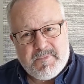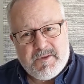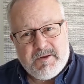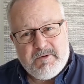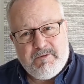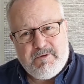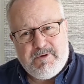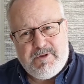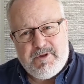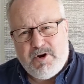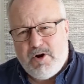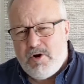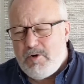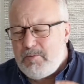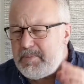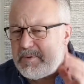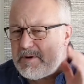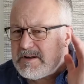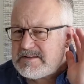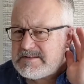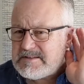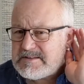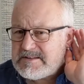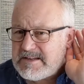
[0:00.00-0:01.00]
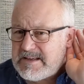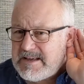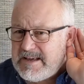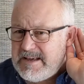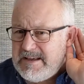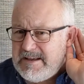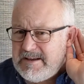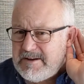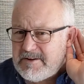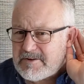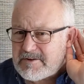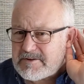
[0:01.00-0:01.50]
with an openness to
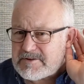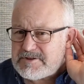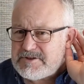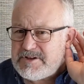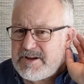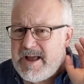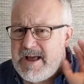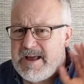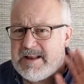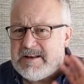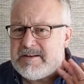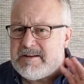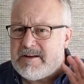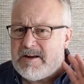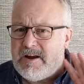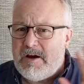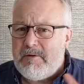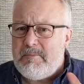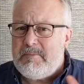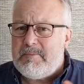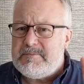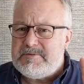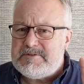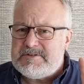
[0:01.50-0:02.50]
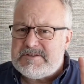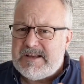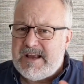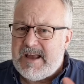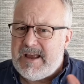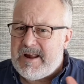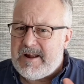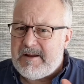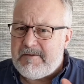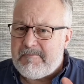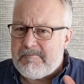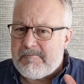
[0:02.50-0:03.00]
hear. She hadn't come
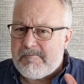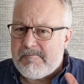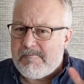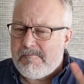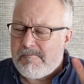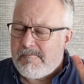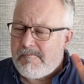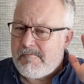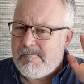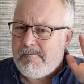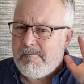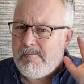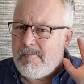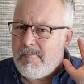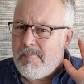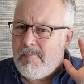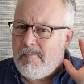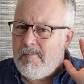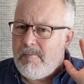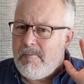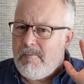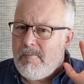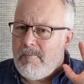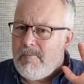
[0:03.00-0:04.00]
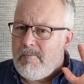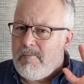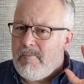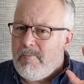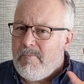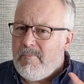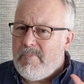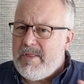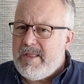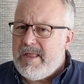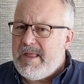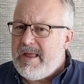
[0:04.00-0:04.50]
saying,
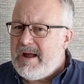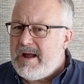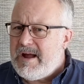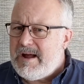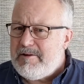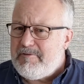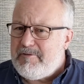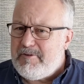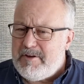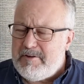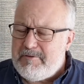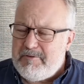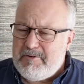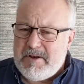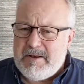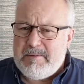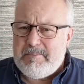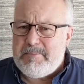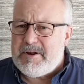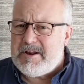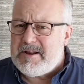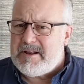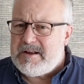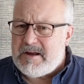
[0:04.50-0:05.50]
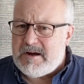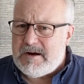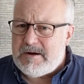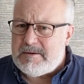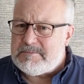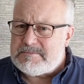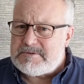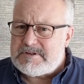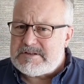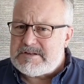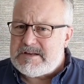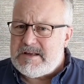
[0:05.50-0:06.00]
yeah, if anybody
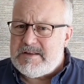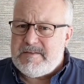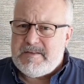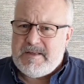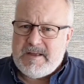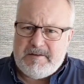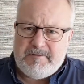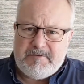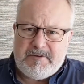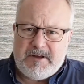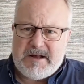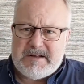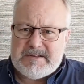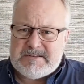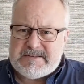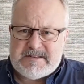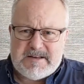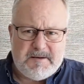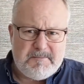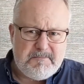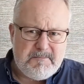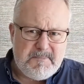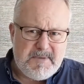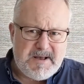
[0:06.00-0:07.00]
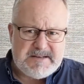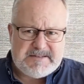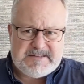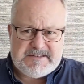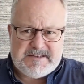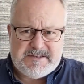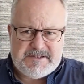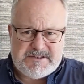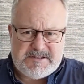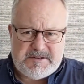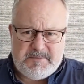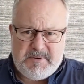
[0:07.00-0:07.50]
comes and they've got some
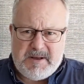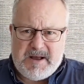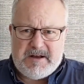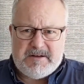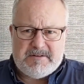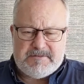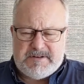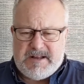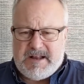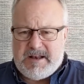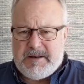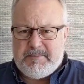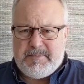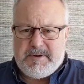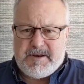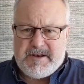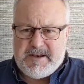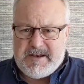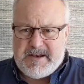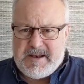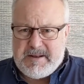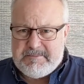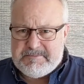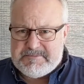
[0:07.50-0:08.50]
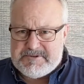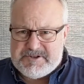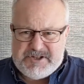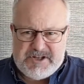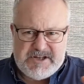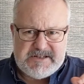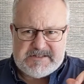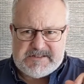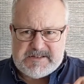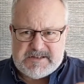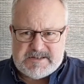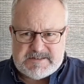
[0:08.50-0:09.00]
message about anybody named
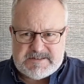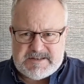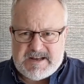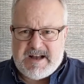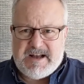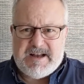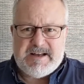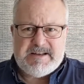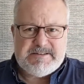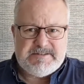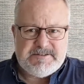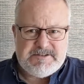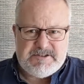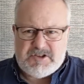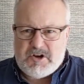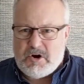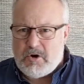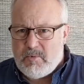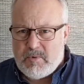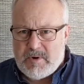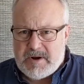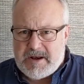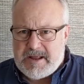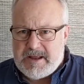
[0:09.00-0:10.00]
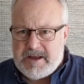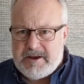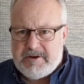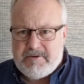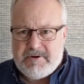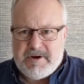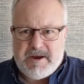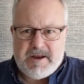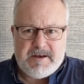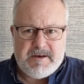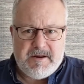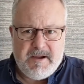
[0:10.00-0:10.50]
Jesus, I don't want to hear
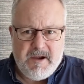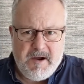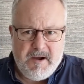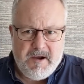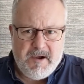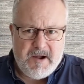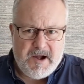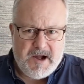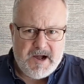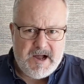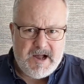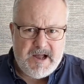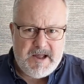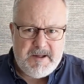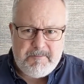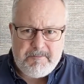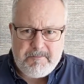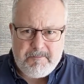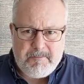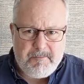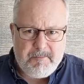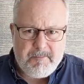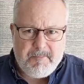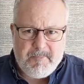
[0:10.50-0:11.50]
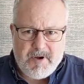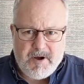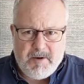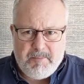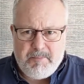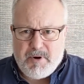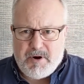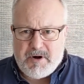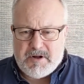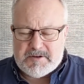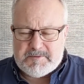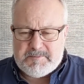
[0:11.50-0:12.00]
it. I'm
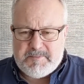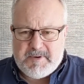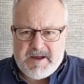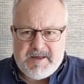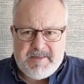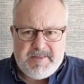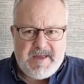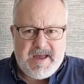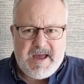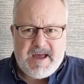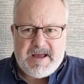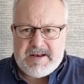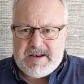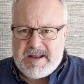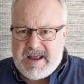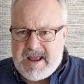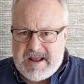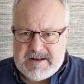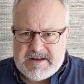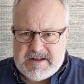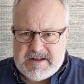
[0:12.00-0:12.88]
appalled by that, and